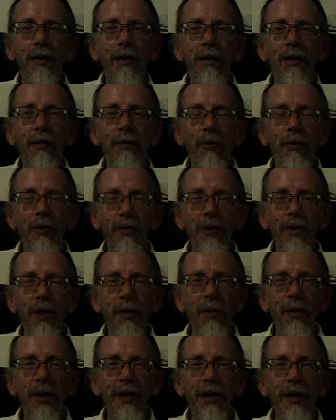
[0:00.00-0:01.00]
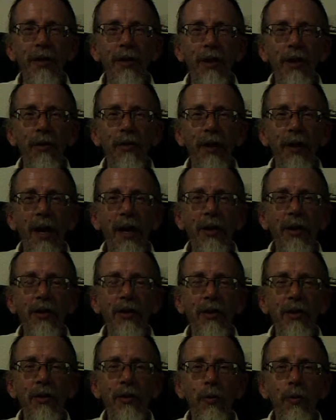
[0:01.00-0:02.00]
of course the immediate gut reaction
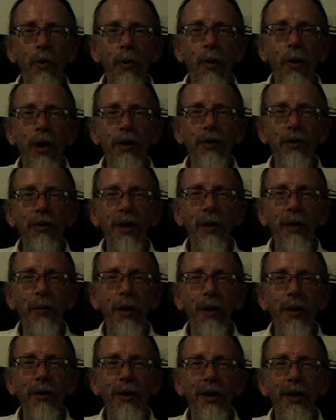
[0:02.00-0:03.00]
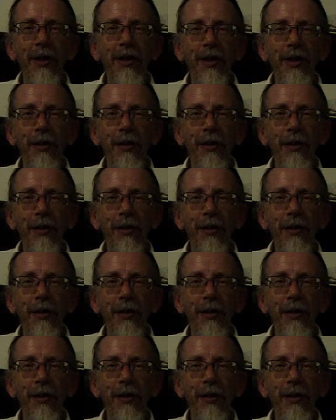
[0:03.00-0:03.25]
is, well, why should I bother